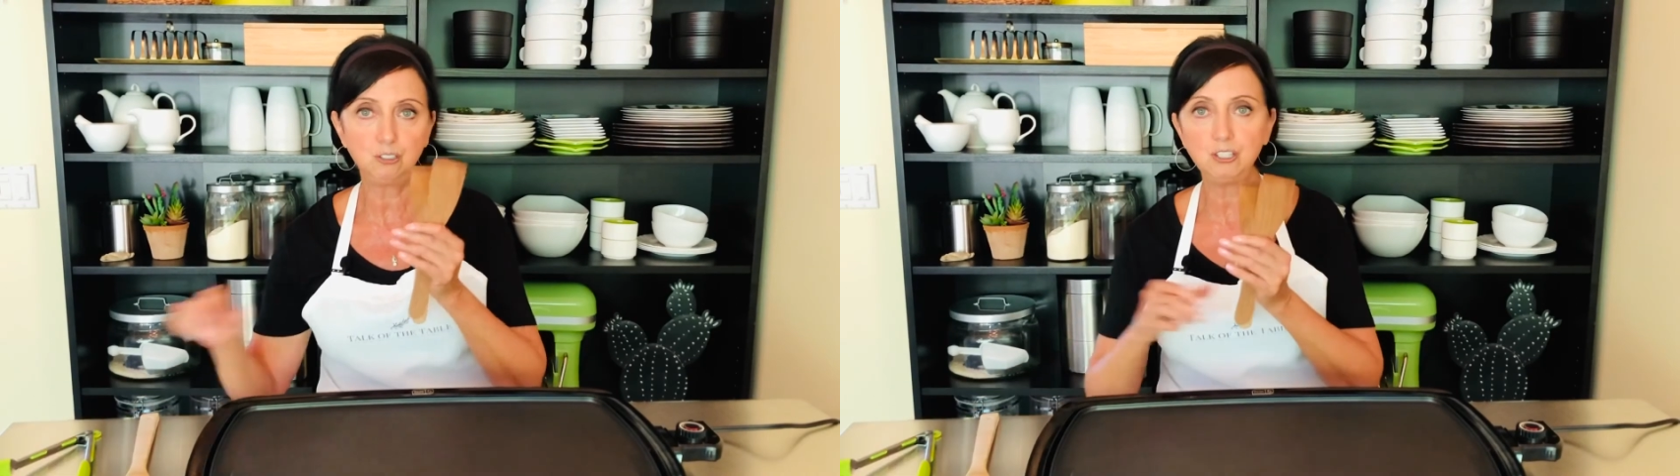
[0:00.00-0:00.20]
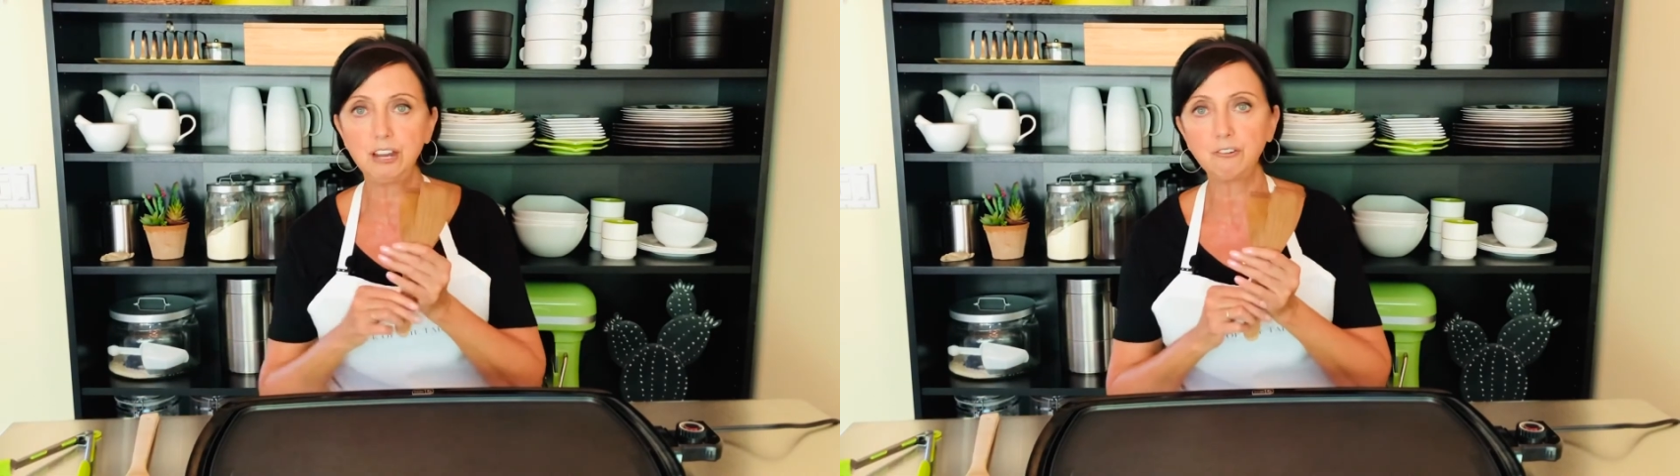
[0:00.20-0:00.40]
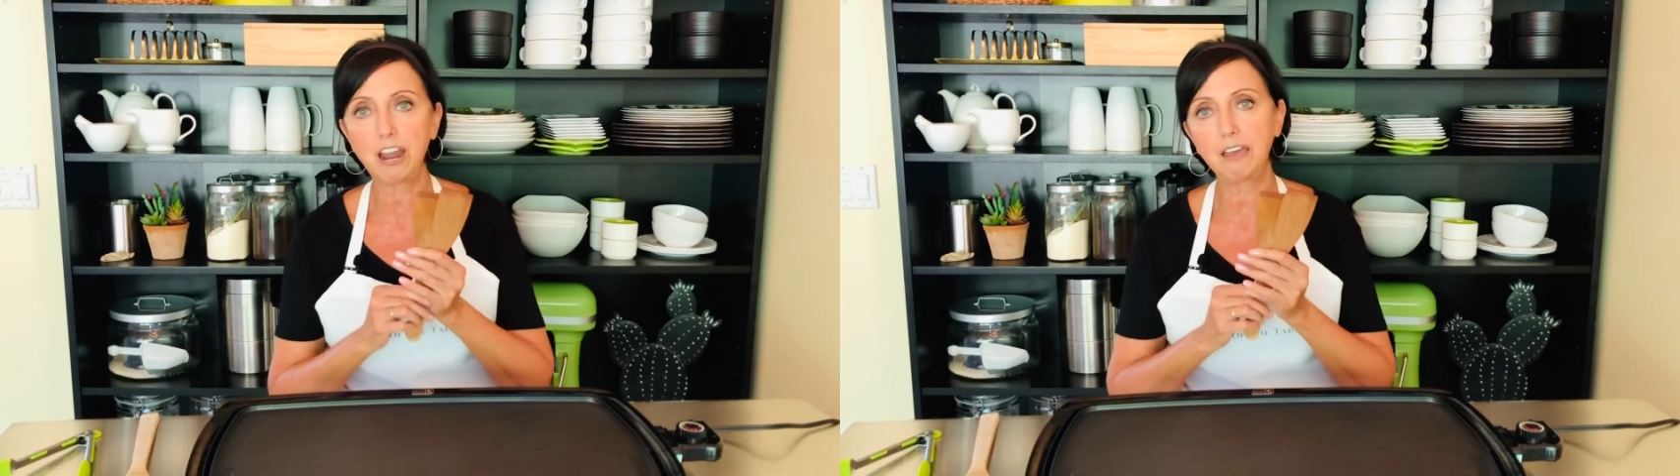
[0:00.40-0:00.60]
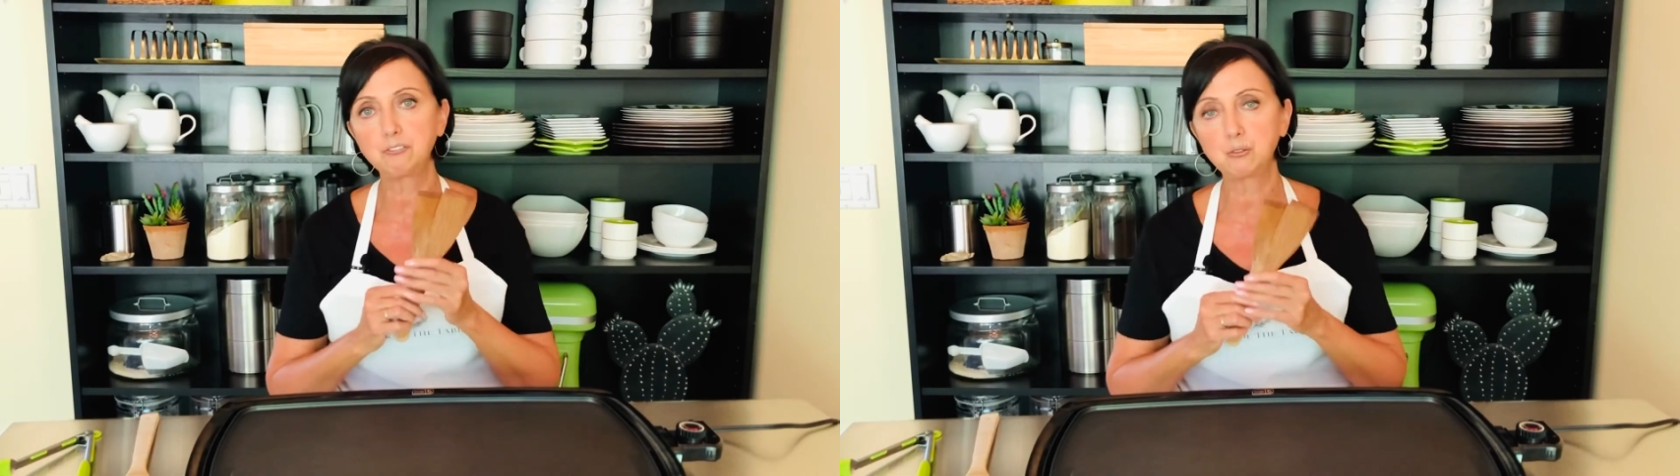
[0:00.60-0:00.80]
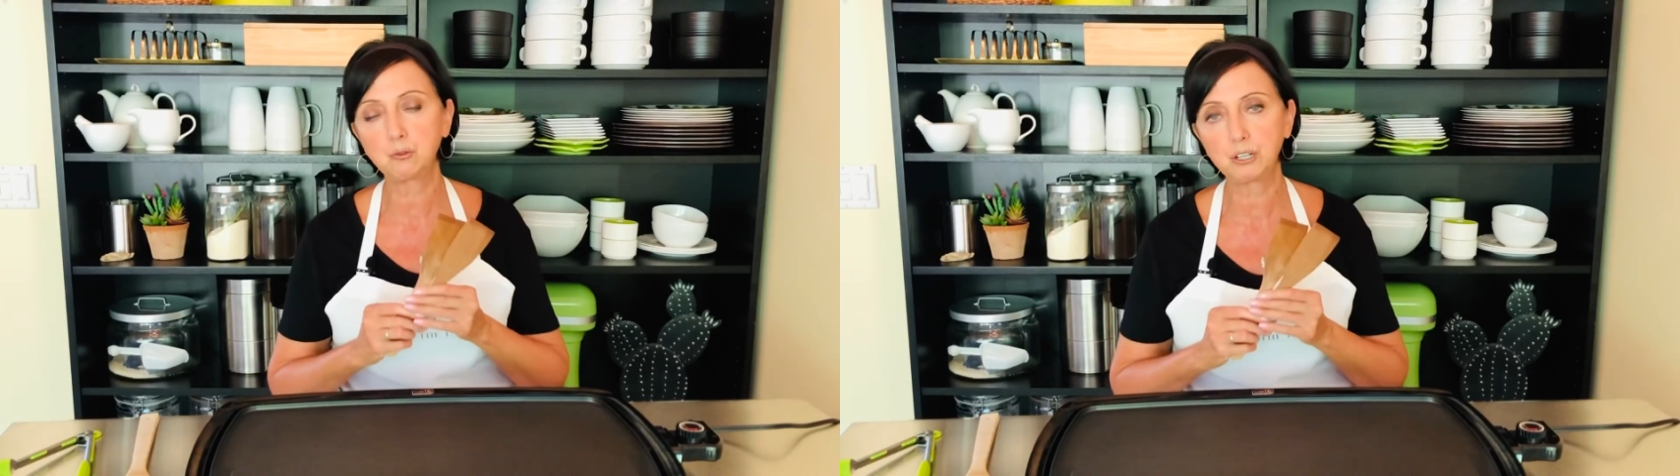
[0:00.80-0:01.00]
you never have to
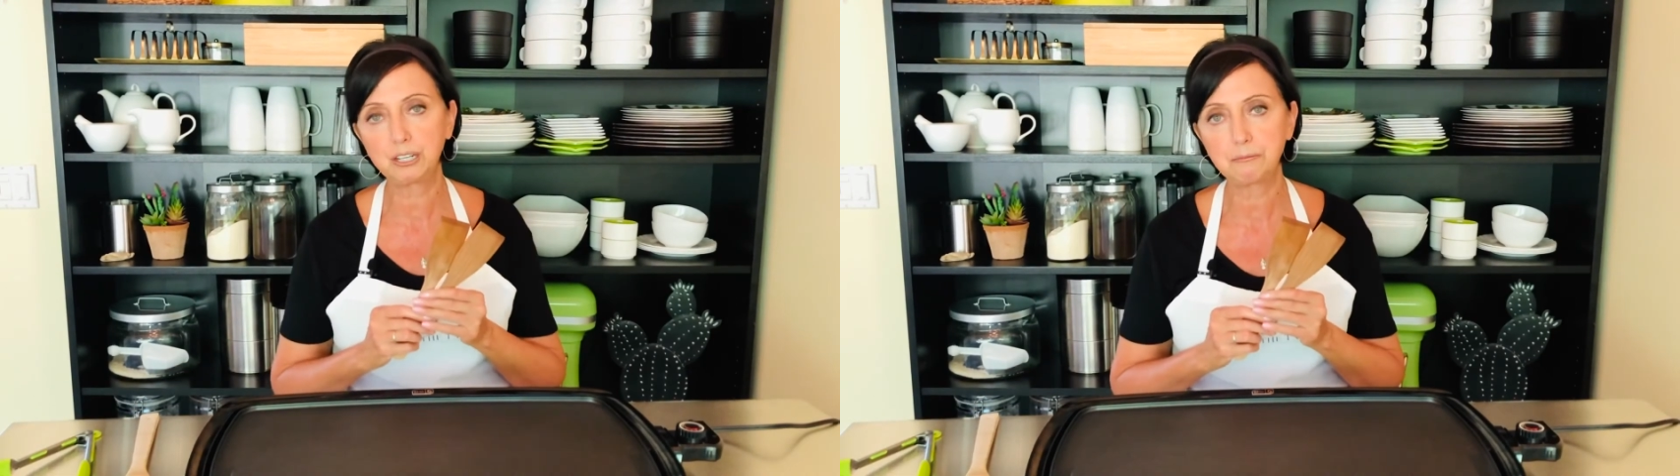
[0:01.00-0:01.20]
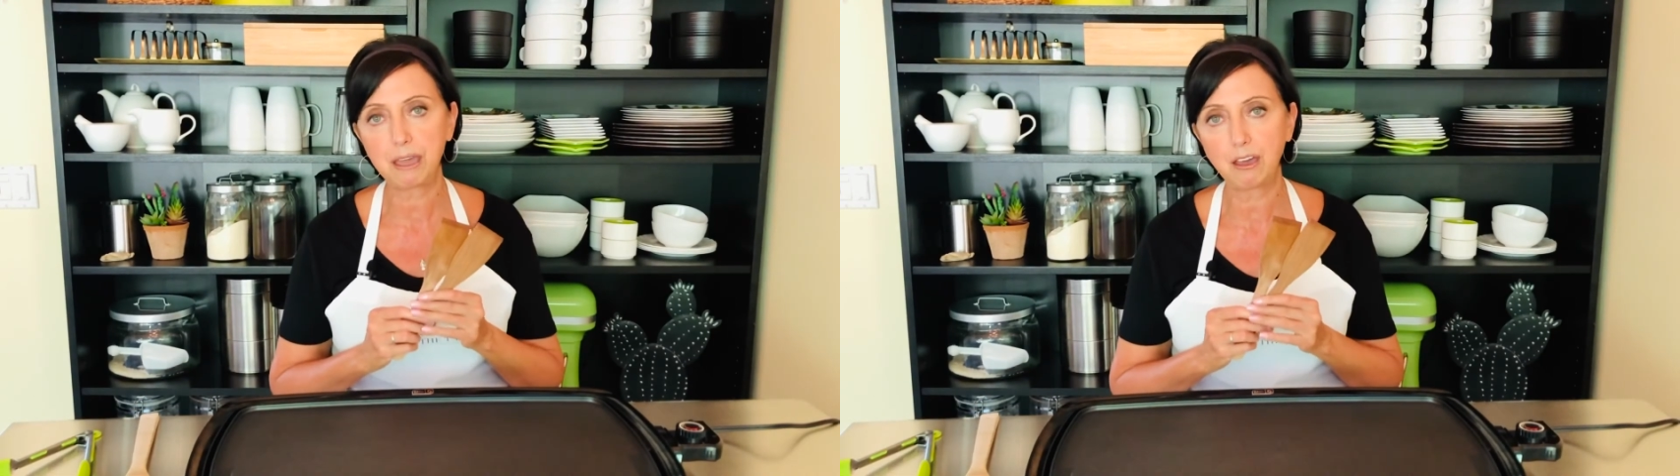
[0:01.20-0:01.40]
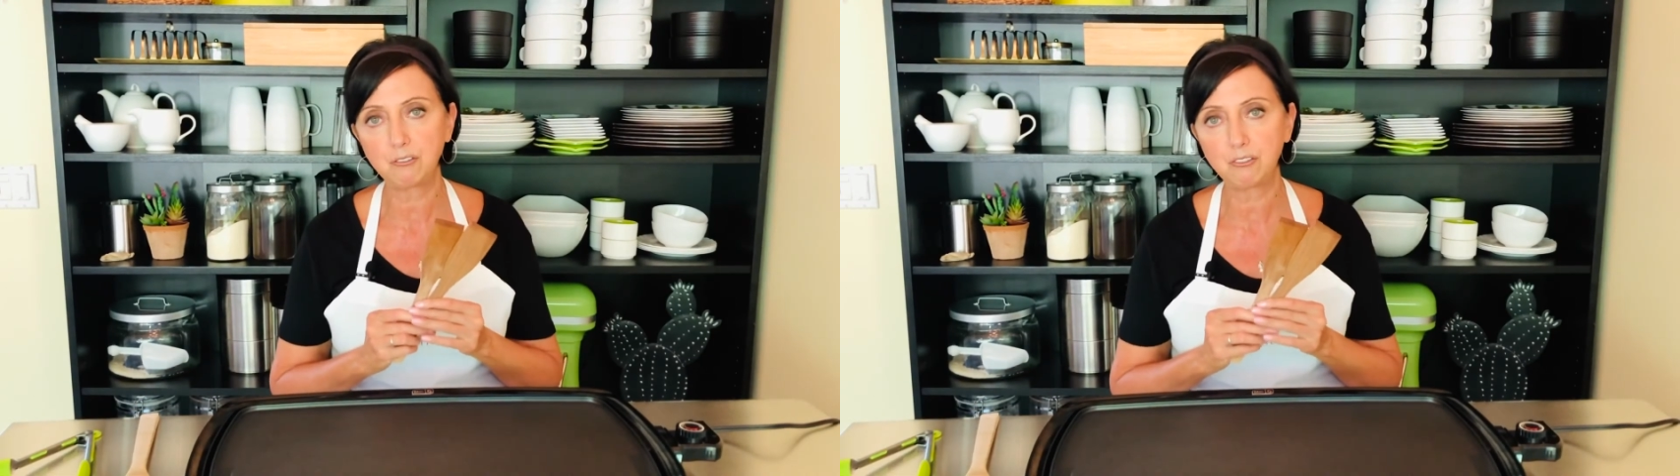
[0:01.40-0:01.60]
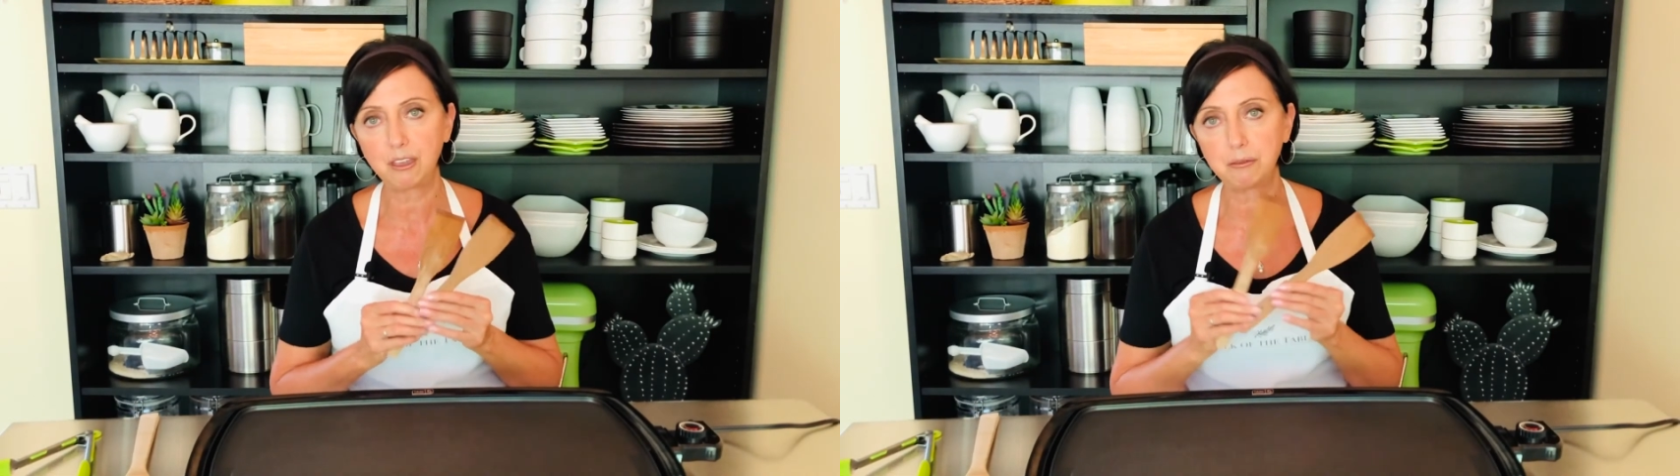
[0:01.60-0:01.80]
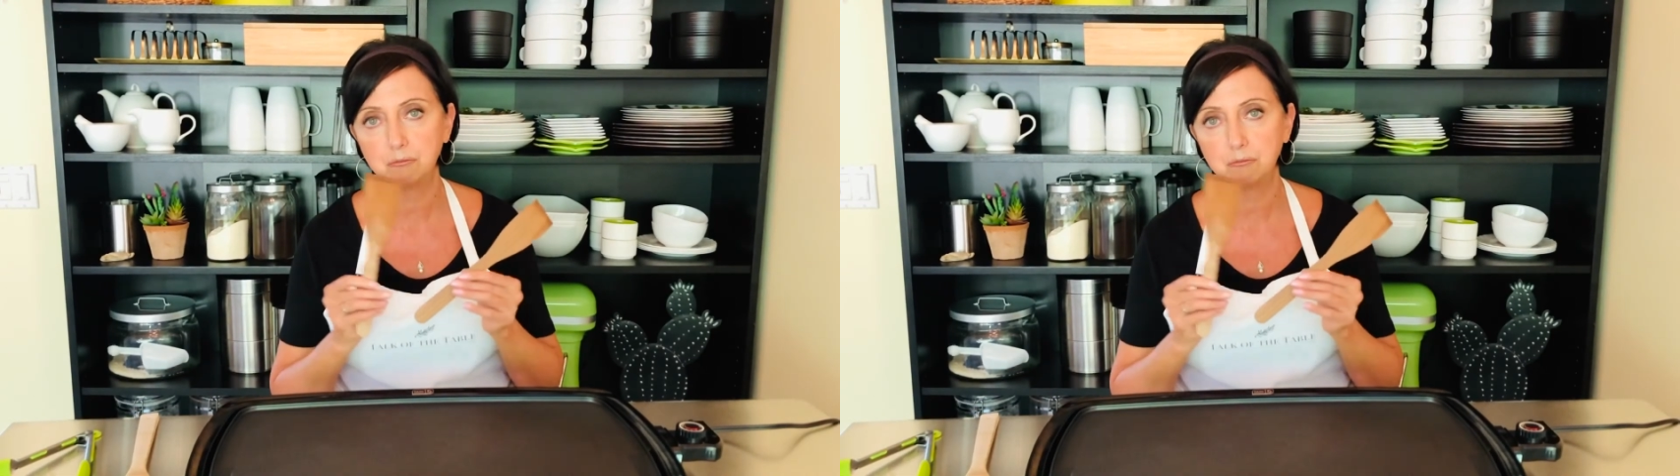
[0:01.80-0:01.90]
worry about them